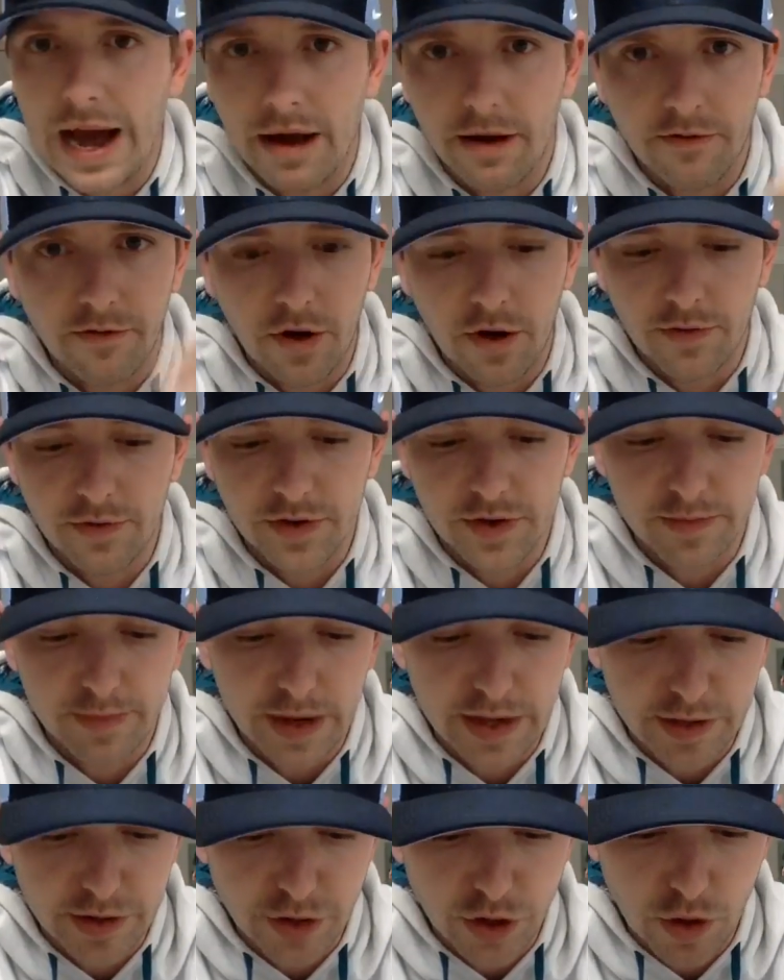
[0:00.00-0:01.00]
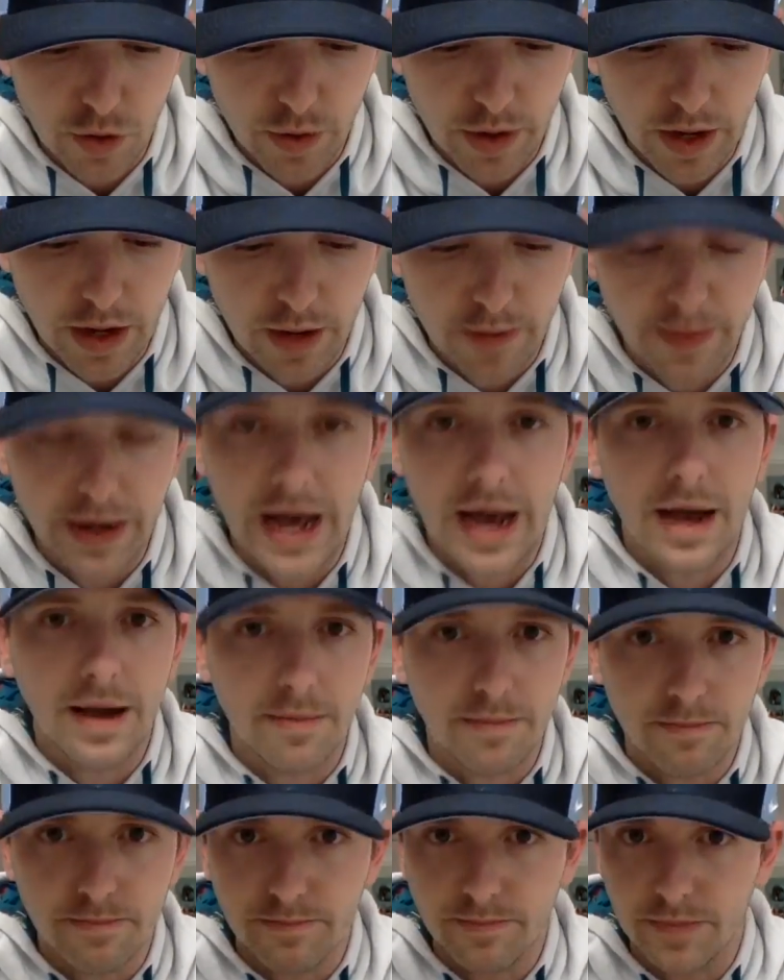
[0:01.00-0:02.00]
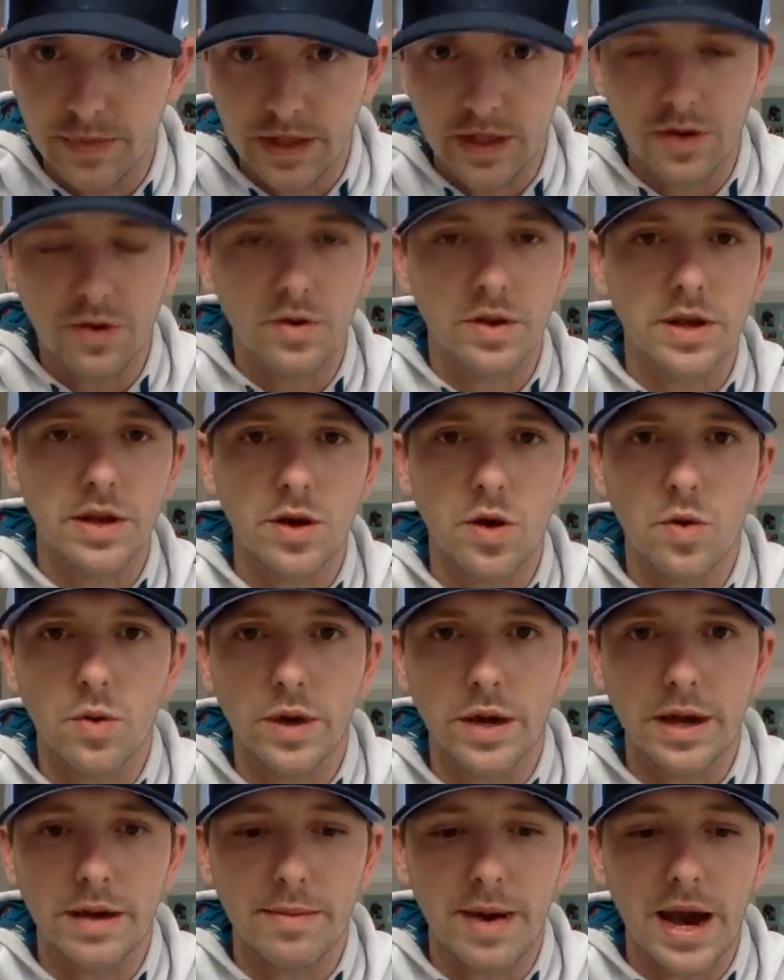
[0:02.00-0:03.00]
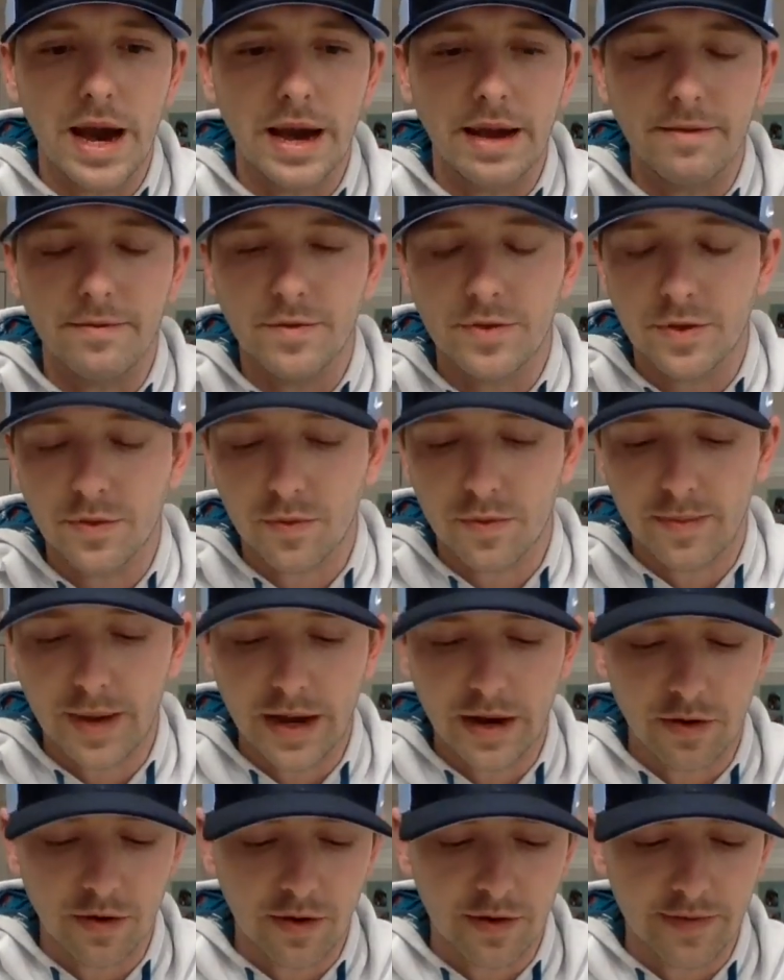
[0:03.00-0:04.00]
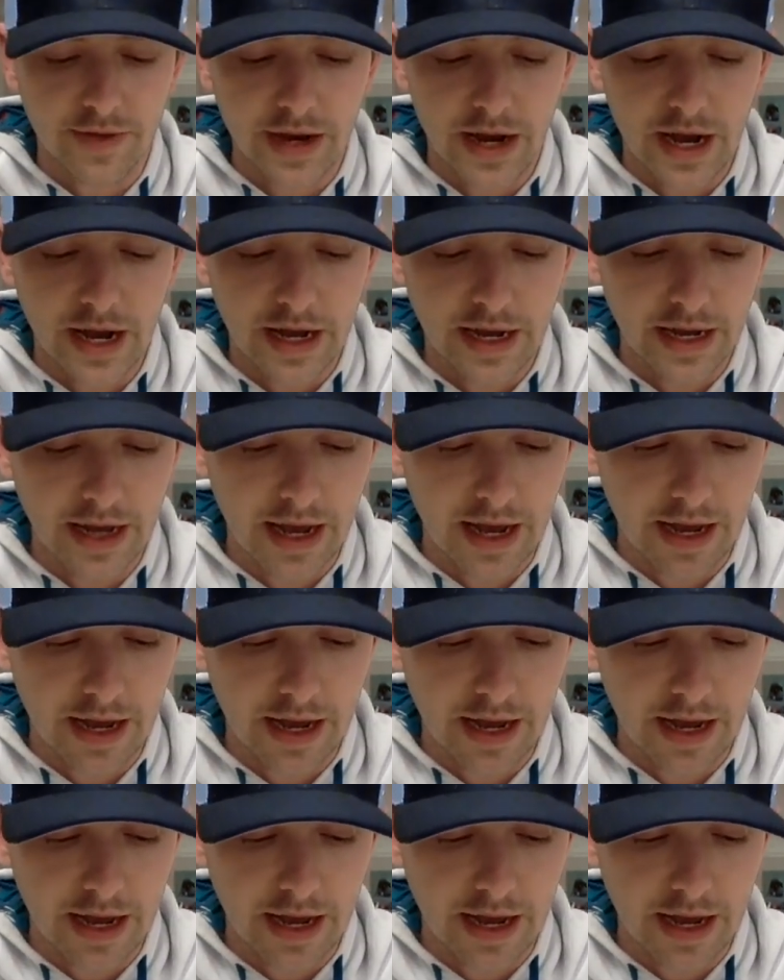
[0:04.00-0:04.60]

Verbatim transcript: out of office message going up, and I am literally going MIA for the remainder of the night.